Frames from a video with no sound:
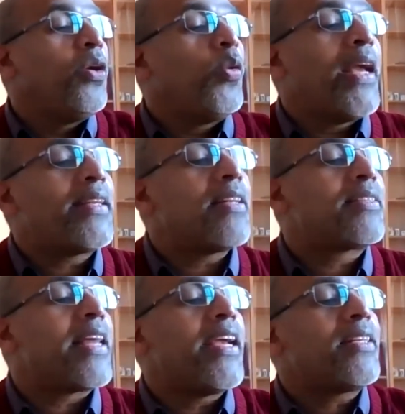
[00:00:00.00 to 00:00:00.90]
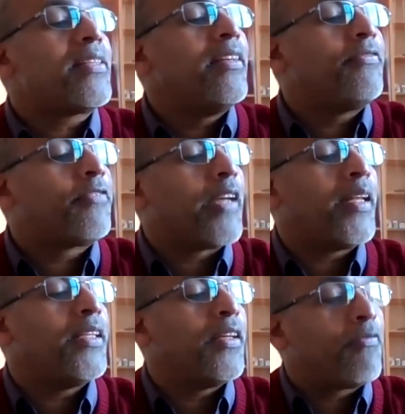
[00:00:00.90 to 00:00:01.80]
United States, in
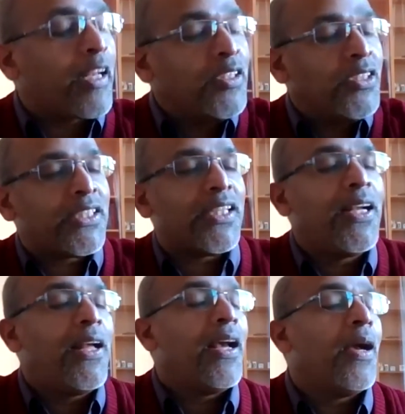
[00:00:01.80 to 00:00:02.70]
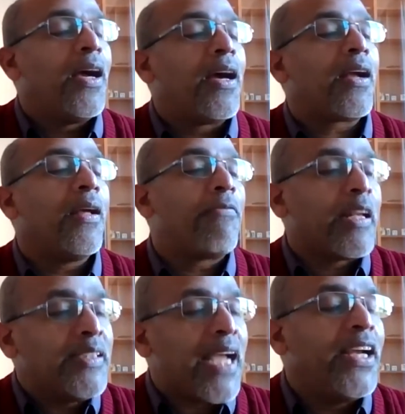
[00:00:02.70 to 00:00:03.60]
French, French, uh,
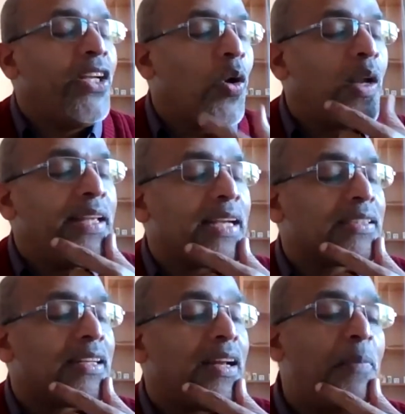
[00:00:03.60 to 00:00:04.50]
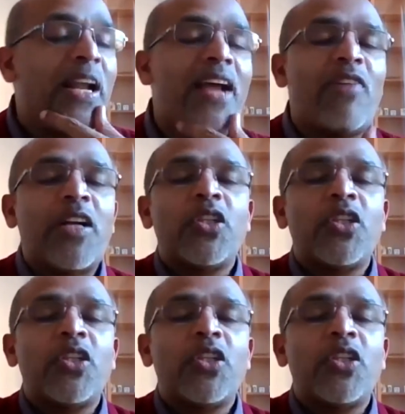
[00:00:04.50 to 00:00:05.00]
French ideology, etc. But I